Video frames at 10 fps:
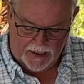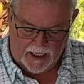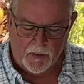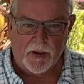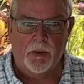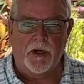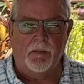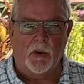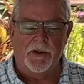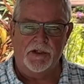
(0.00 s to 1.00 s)
I'm going to put
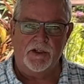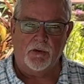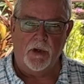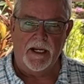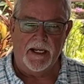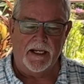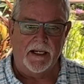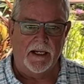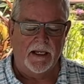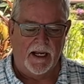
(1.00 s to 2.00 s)
up on the
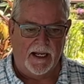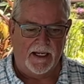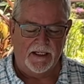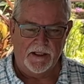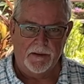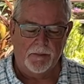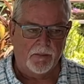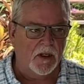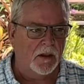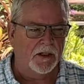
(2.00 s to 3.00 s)
screen a
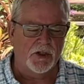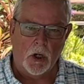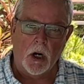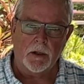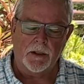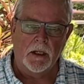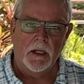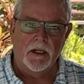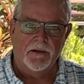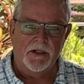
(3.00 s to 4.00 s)
chart
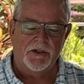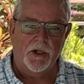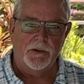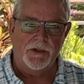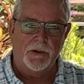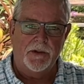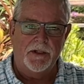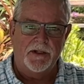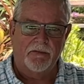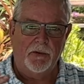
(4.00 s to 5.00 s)
that shows you the
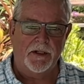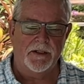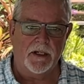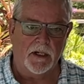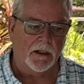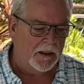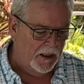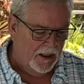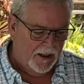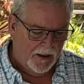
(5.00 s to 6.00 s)
different
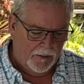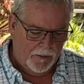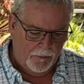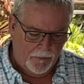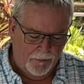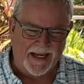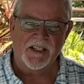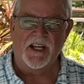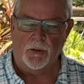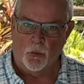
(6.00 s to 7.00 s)

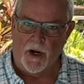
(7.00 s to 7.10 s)
mixing